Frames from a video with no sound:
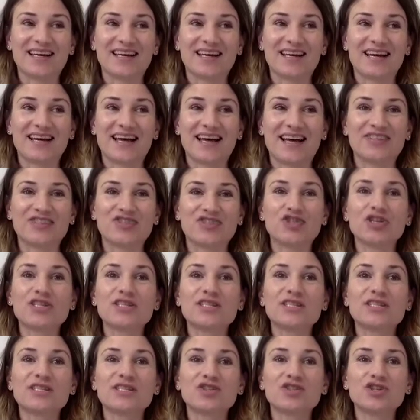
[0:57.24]
And
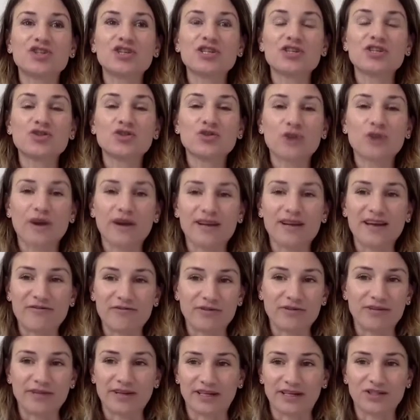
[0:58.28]
just tried
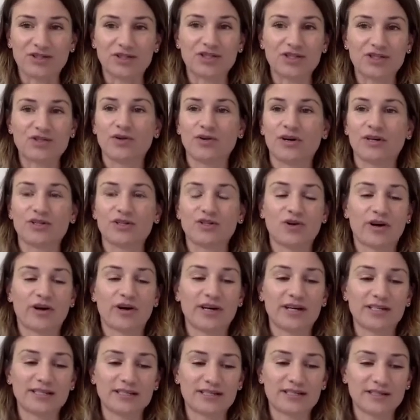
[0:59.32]
everything, just
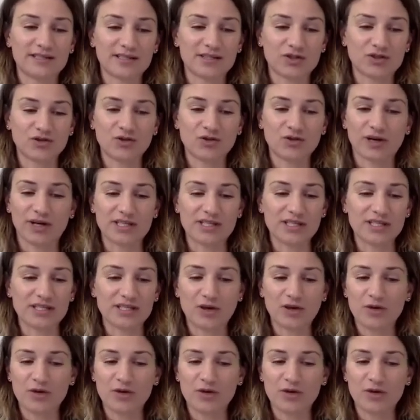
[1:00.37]
tried so